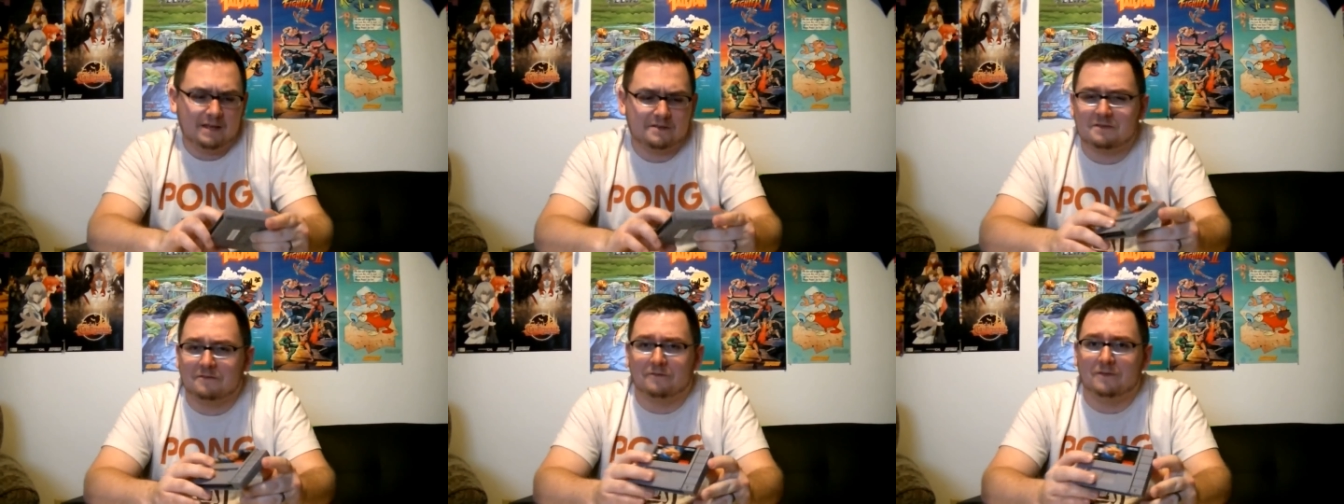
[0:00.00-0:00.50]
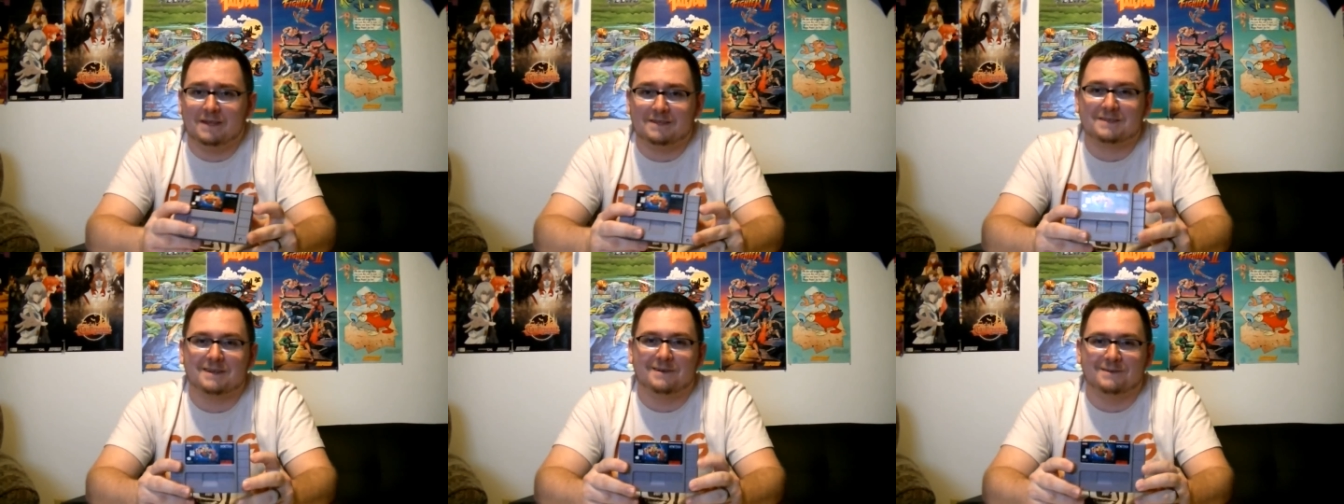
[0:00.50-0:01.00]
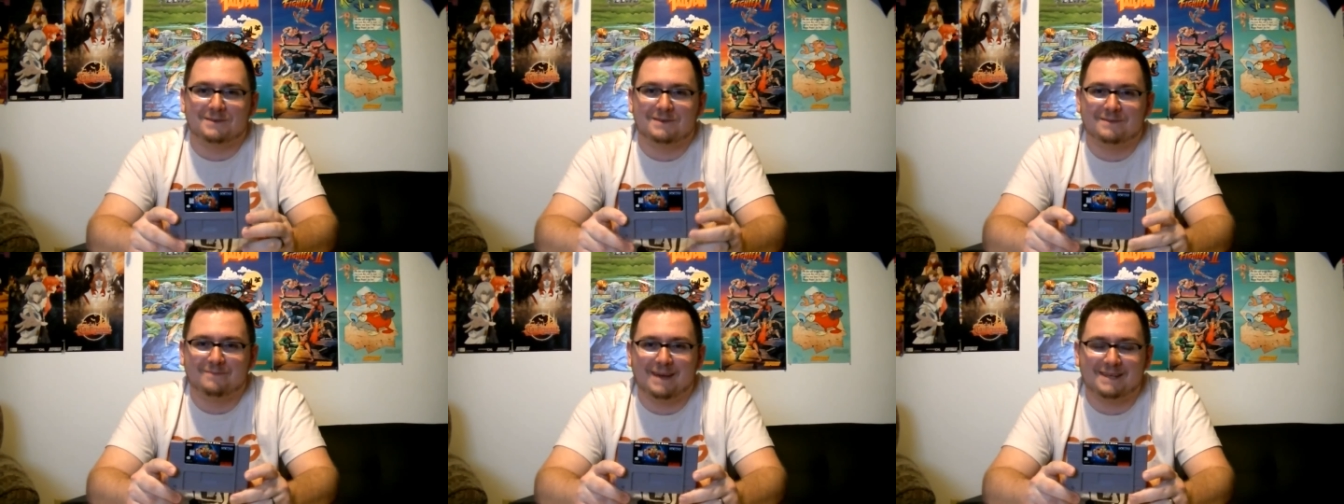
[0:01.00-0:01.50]
It's the
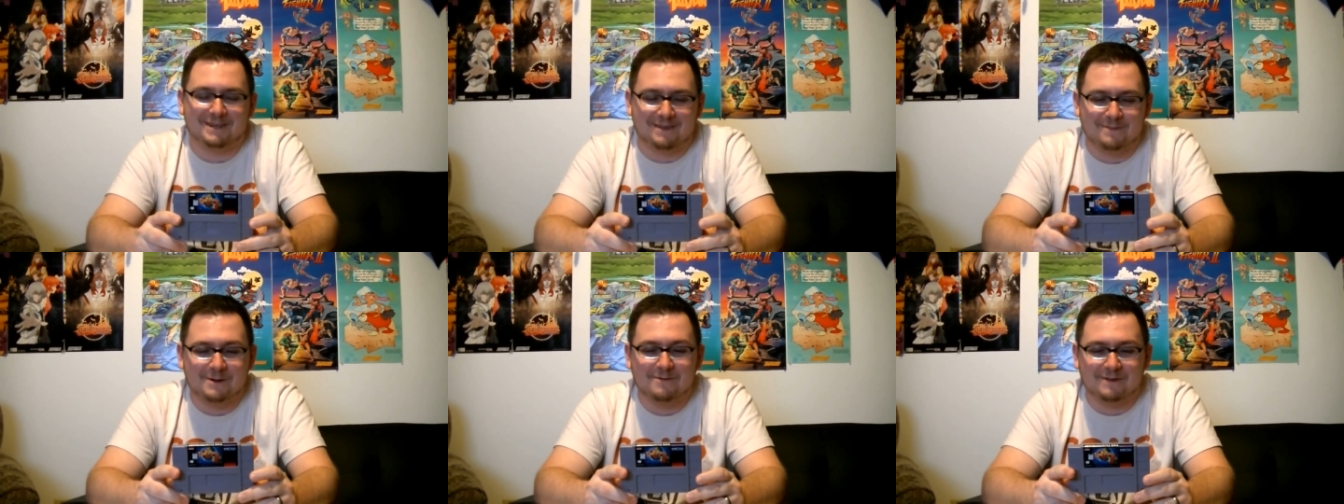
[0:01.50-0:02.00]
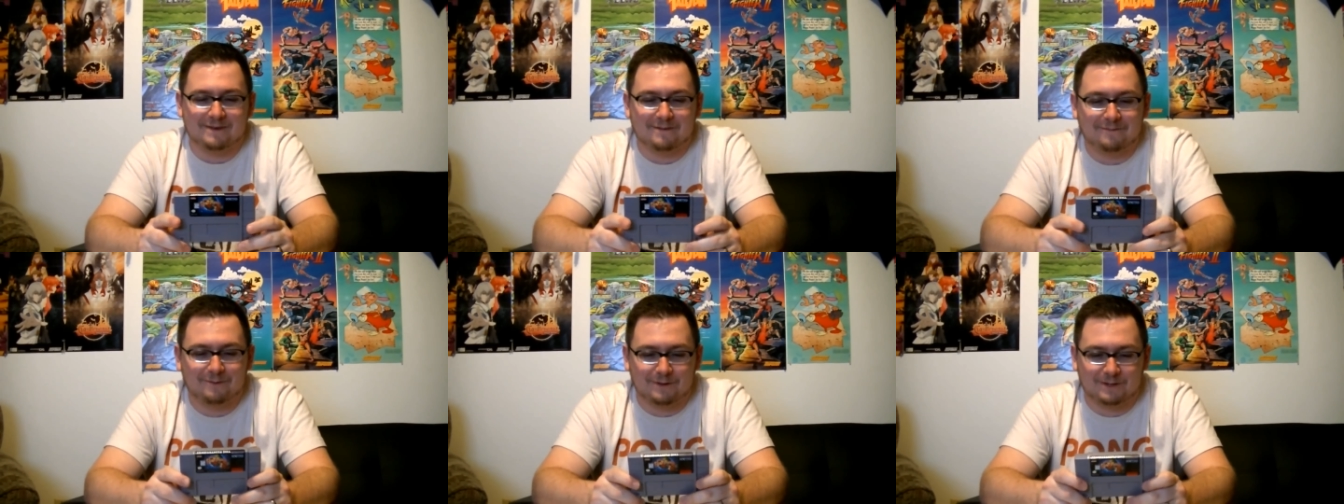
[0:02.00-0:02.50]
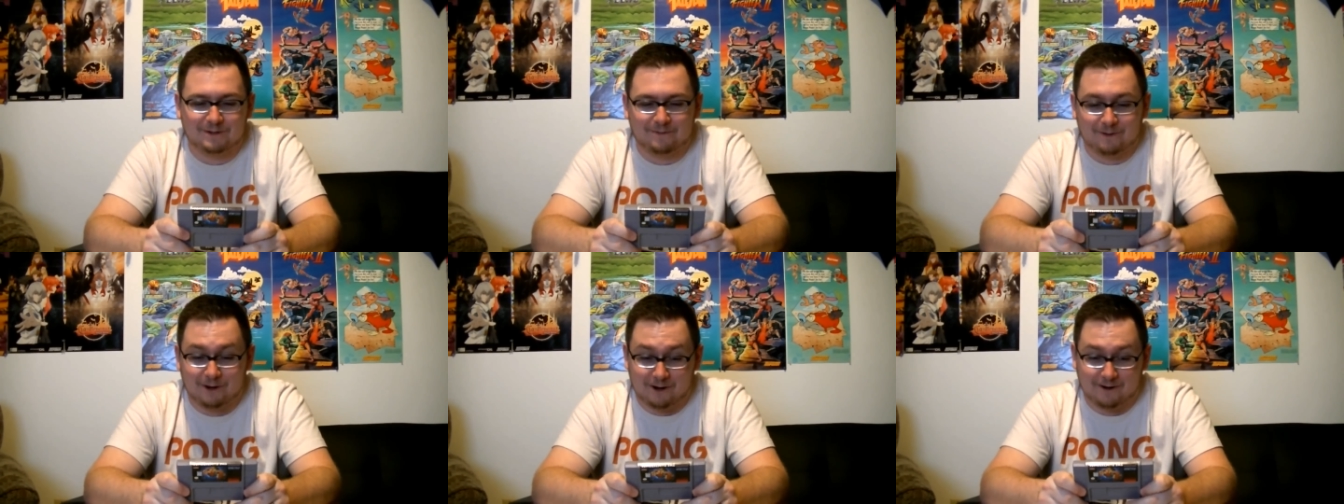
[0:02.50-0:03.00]
Flintstones, based on the movie for the
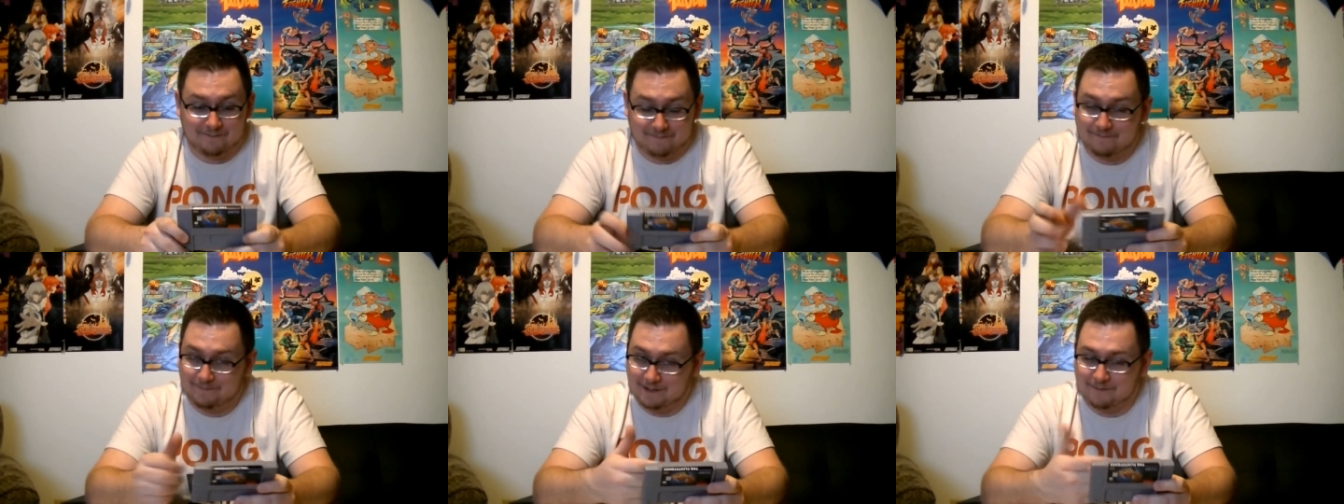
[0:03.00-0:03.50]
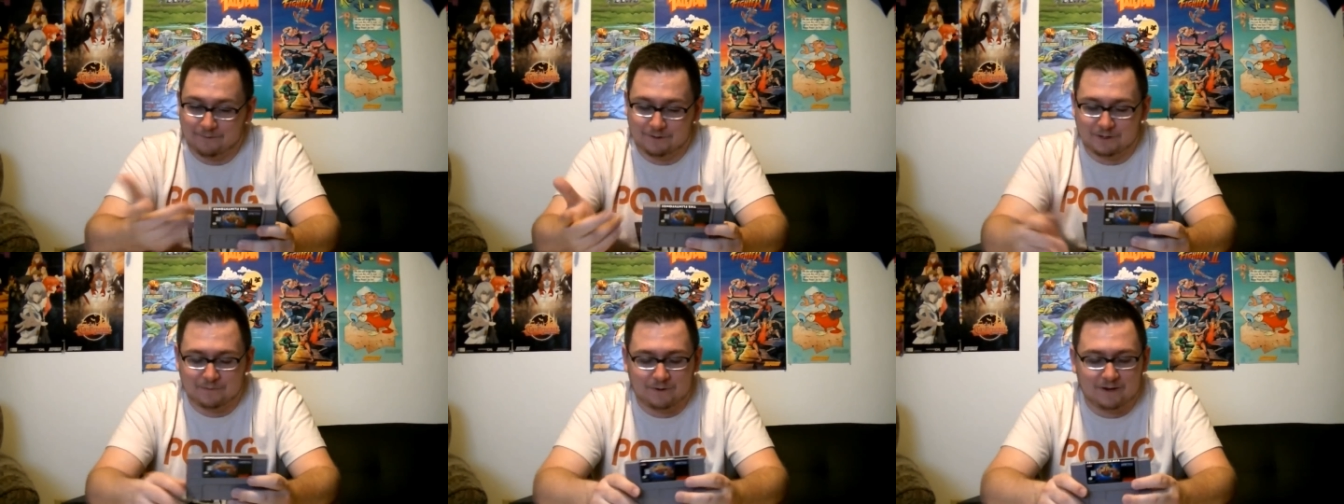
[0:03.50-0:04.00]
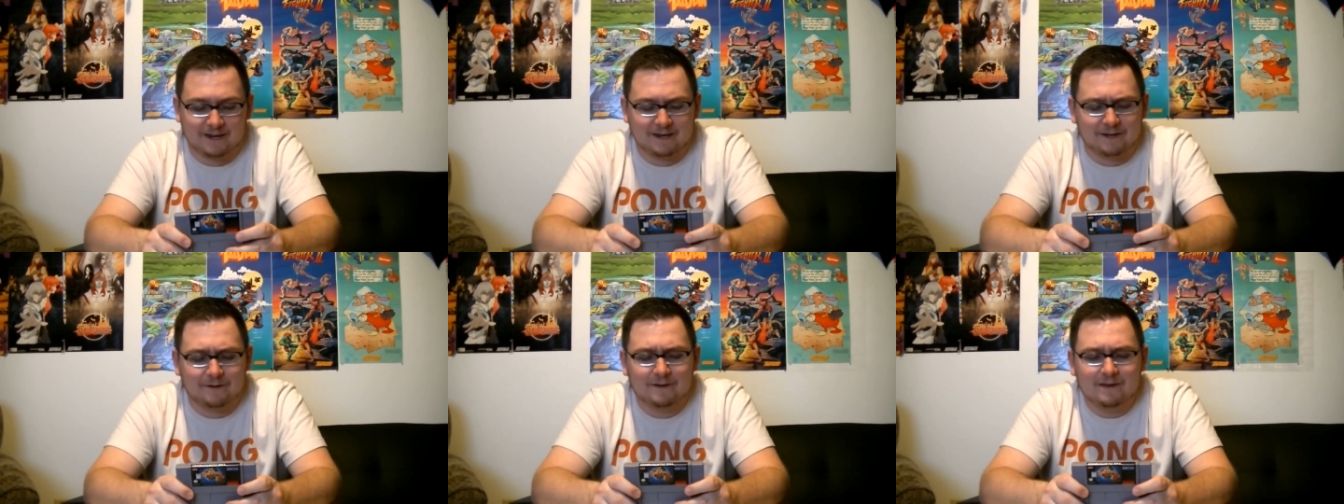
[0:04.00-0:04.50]
Super, you know, for the Super
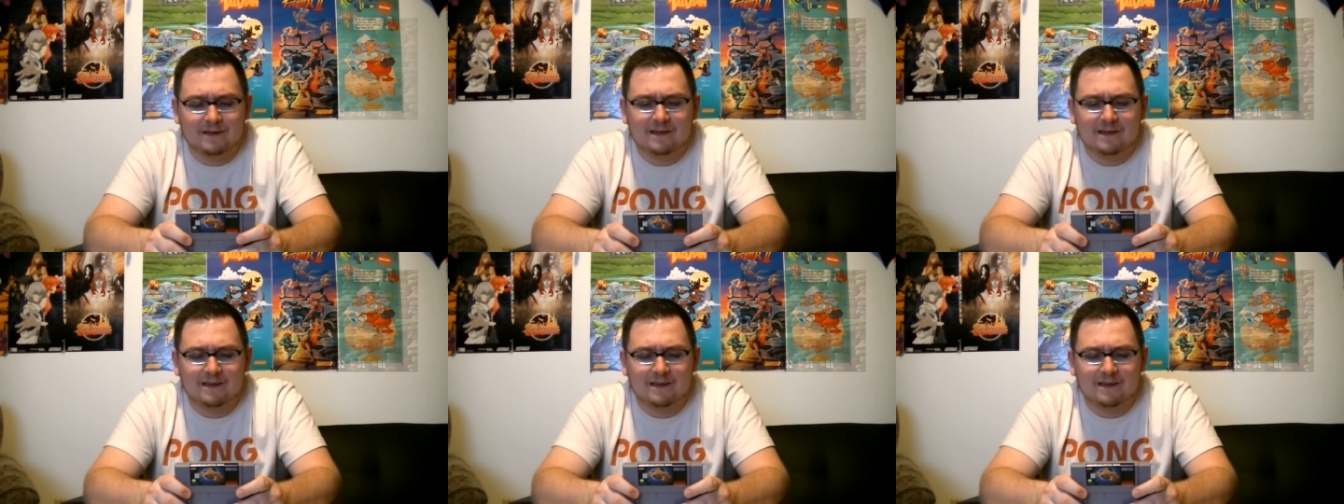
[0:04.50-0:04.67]
Nintendo.